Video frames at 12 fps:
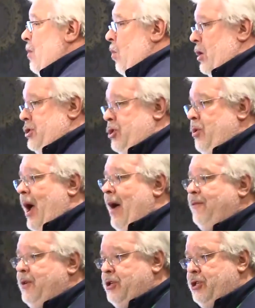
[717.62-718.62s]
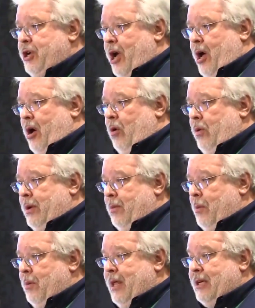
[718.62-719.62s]
What you have to show, and
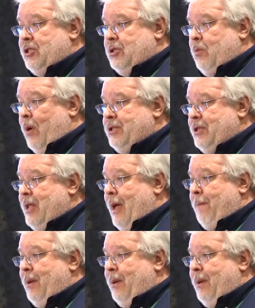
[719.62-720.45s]
remember this is what's in that